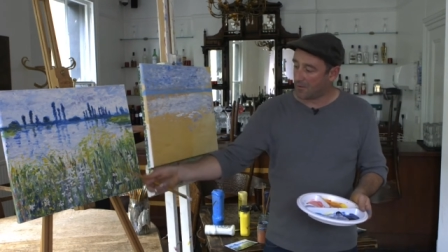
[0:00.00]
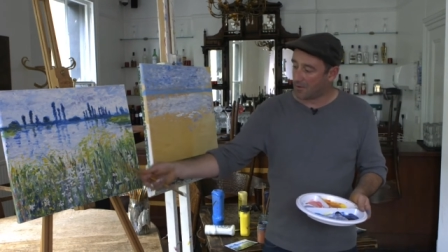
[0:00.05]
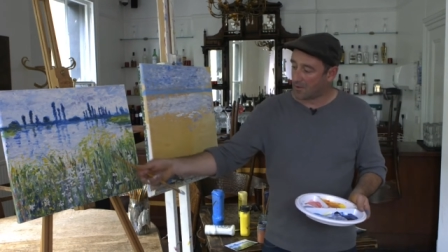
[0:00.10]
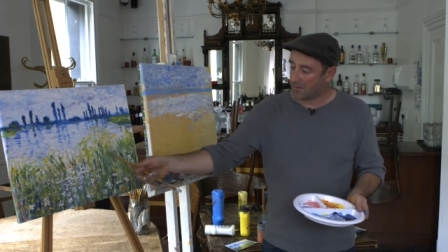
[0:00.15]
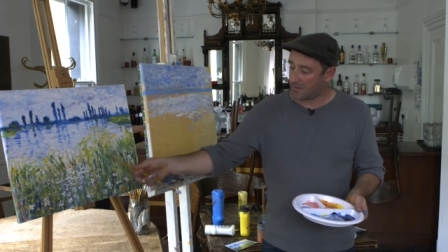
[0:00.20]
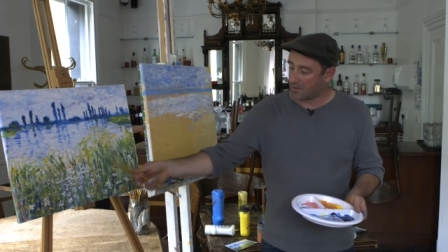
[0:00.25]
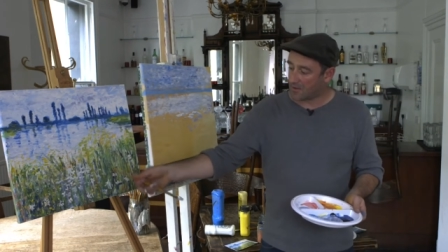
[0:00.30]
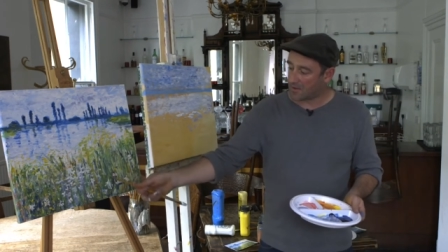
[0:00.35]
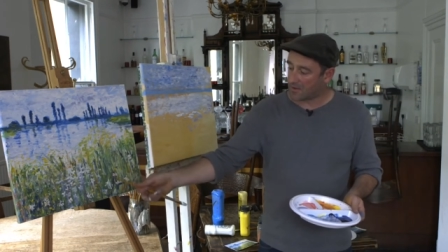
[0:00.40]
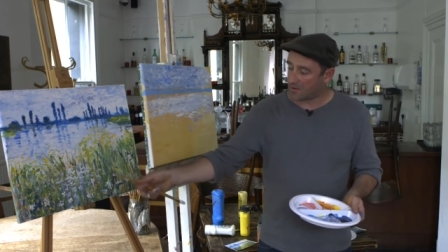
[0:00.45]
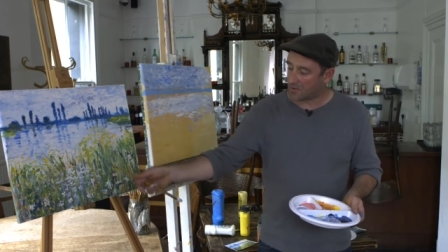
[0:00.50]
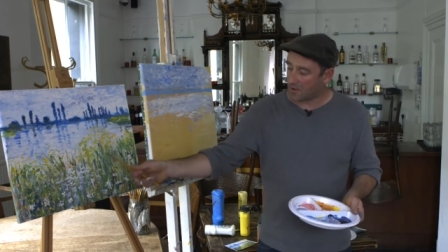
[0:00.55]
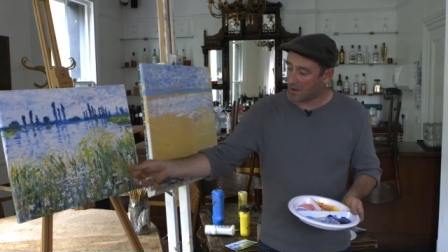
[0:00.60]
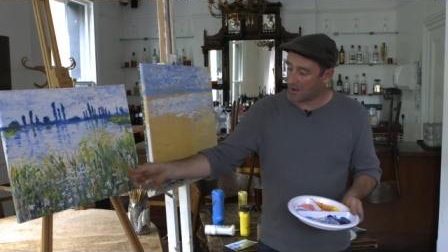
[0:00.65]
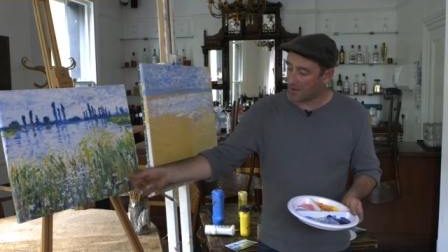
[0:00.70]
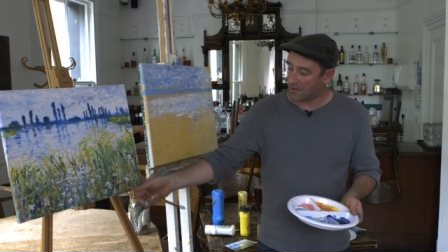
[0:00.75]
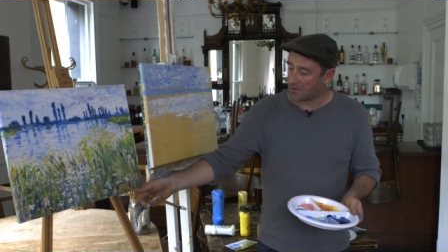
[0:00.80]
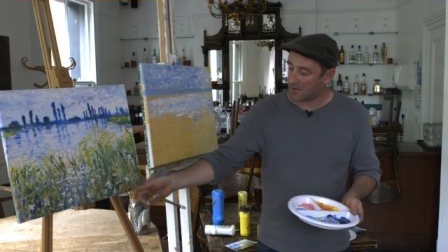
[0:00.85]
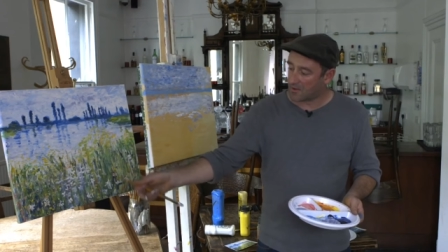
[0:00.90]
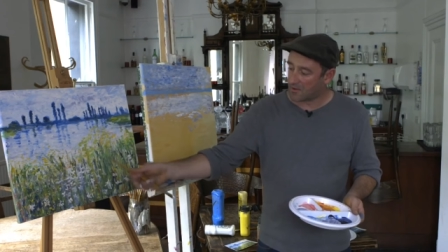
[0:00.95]
all of the
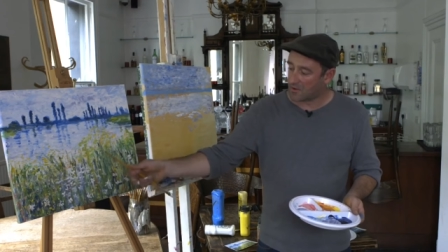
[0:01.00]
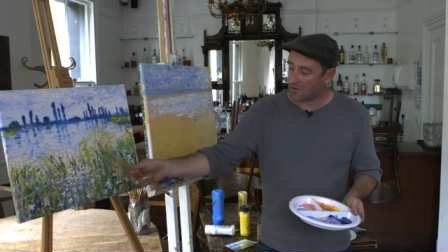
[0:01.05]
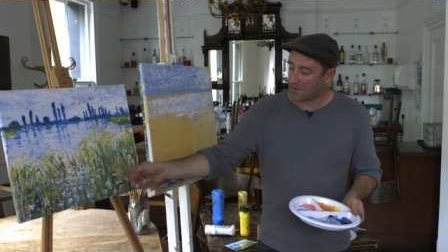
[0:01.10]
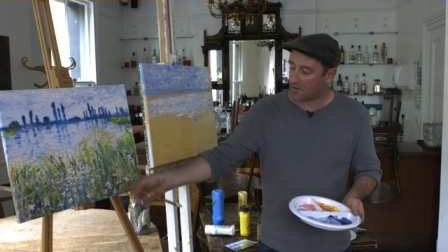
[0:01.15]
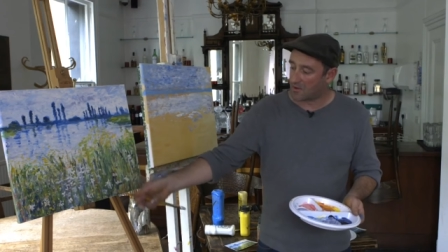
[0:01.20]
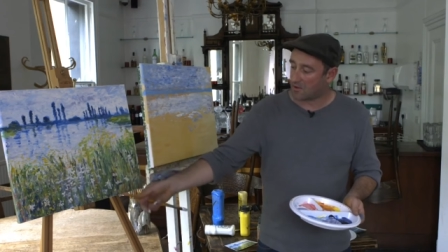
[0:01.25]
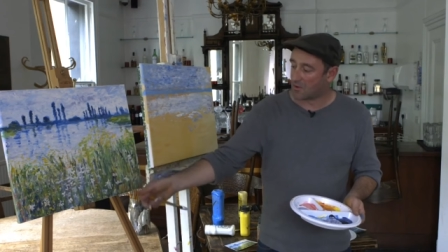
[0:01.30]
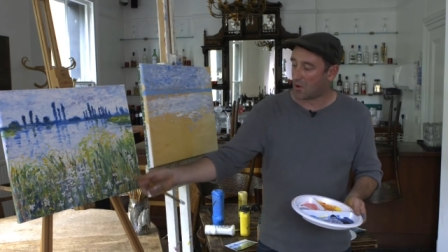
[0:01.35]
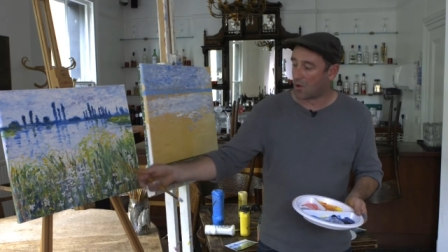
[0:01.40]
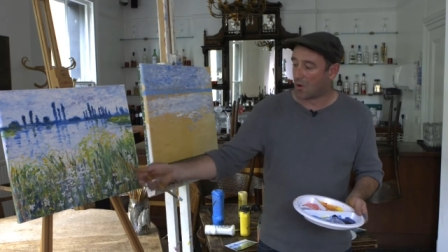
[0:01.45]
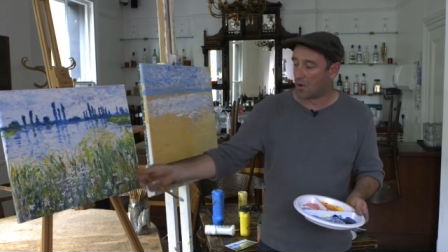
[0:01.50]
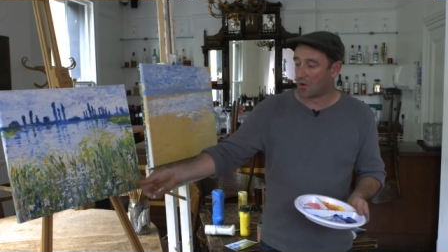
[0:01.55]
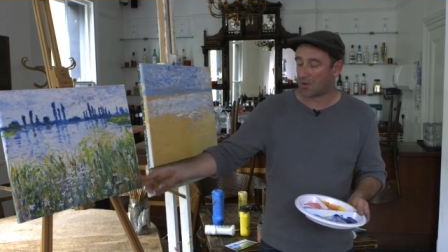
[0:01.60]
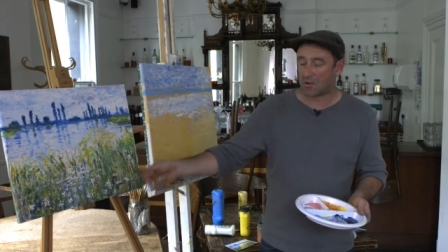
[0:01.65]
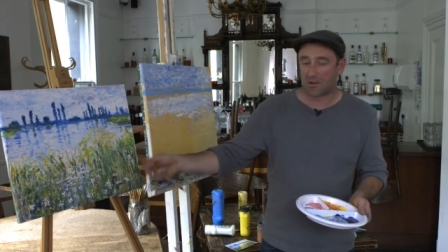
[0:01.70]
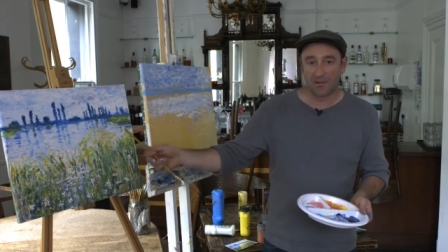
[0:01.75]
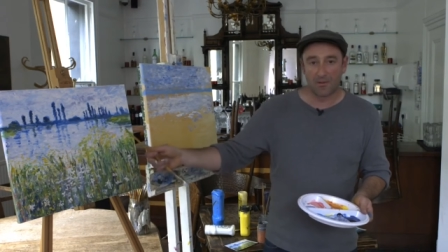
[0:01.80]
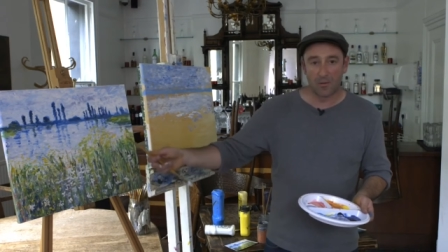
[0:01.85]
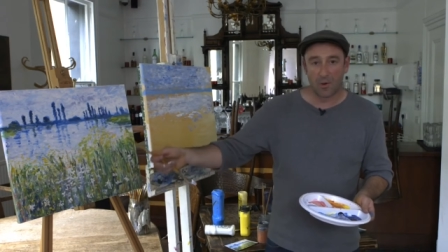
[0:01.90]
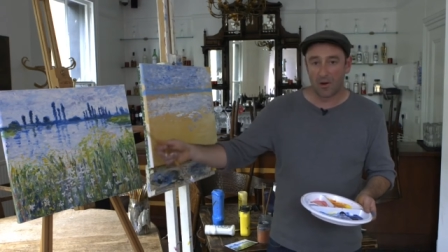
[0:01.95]
strands and
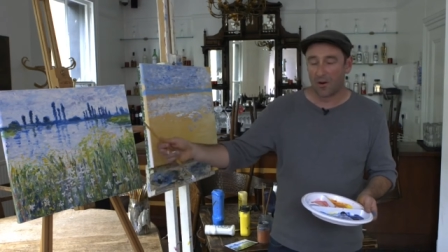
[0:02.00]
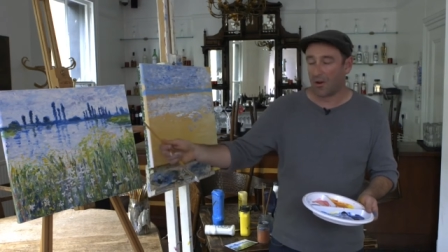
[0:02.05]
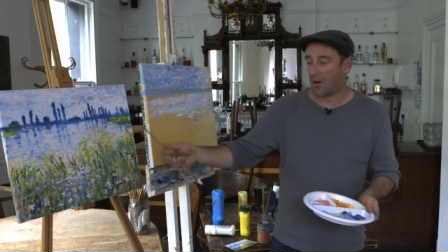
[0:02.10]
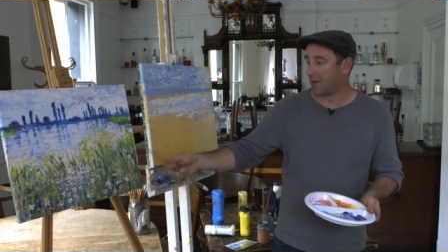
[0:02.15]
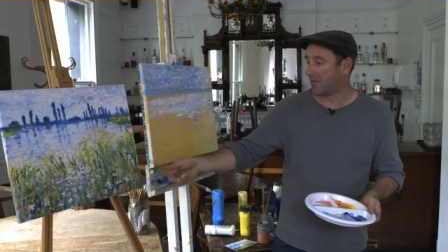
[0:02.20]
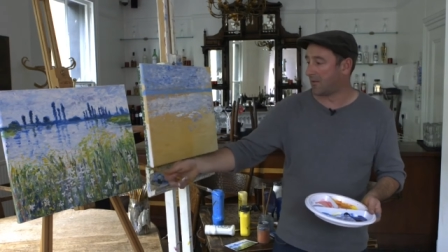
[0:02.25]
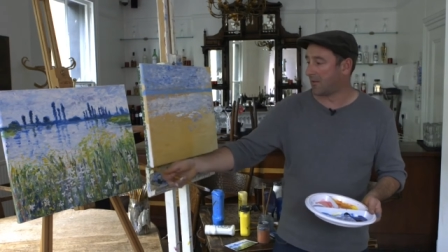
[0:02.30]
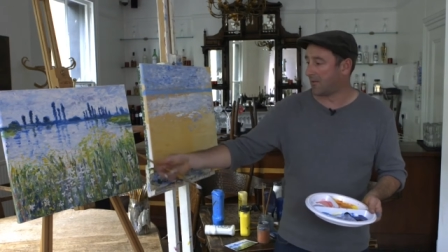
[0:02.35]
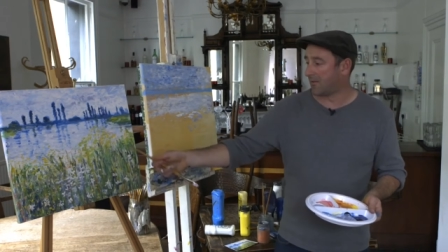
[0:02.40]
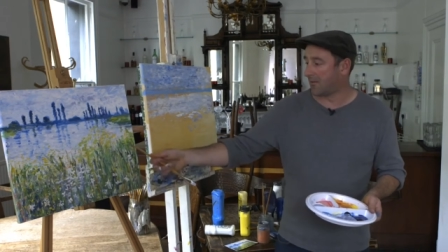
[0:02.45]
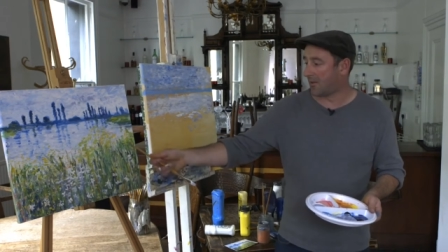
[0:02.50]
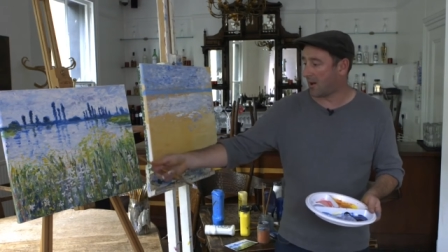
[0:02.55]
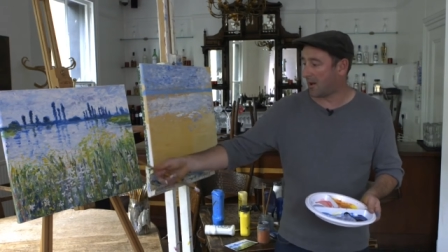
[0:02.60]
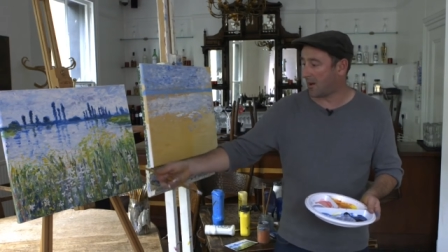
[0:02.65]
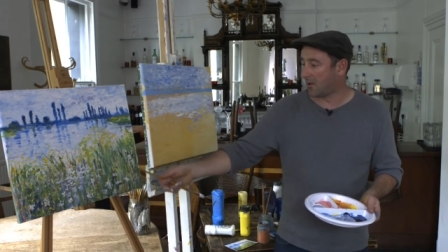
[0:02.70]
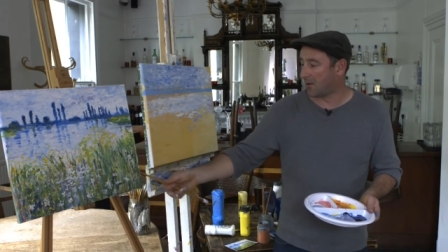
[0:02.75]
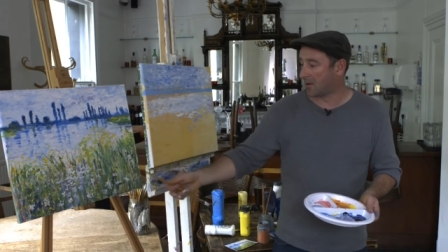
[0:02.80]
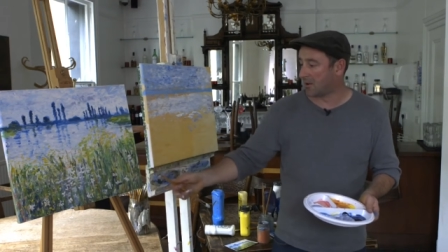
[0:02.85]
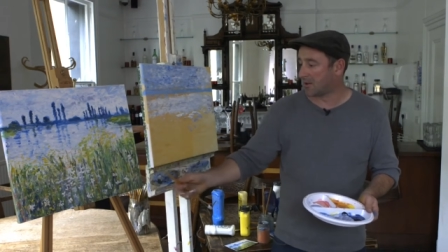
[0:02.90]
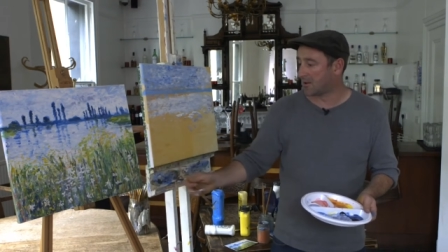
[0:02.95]
stalks of one of the
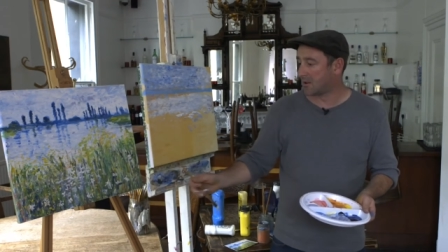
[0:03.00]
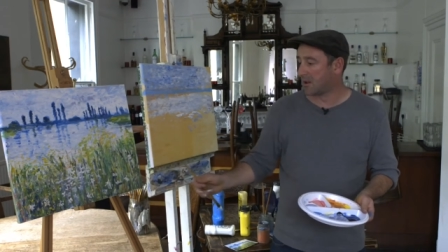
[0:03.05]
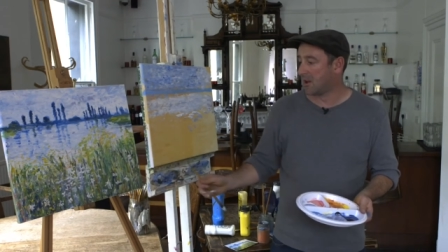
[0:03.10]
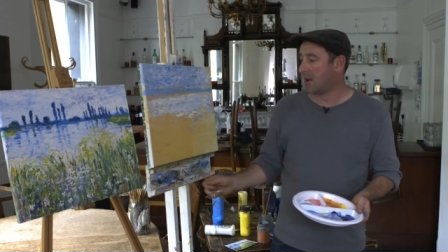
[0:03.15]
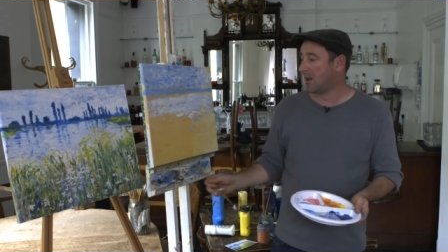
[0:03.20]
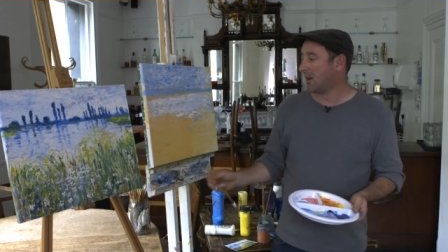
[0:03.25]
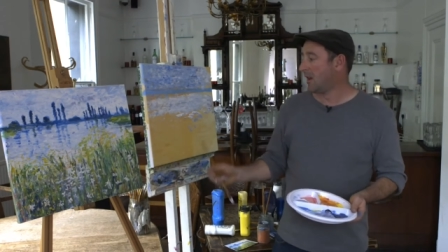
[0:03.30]
flowers.